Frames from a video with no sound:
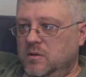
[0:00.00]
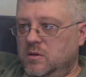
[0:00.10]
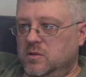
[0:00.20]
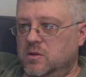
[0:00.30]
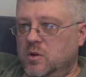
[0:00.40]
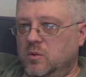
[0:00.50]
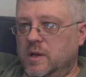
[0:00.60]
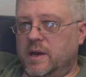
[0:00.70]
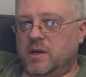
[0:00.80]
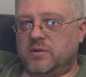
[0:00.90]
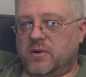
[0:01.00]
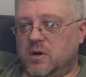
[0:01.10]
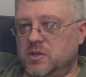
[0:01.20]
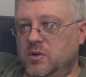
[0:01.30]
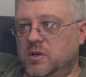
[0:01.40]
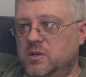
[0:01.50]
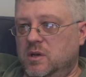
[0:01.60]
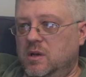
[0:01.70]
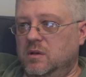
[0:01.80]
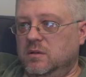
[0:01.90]
there's no land as far as you could
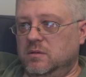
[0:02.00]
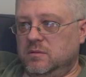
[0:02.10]
see.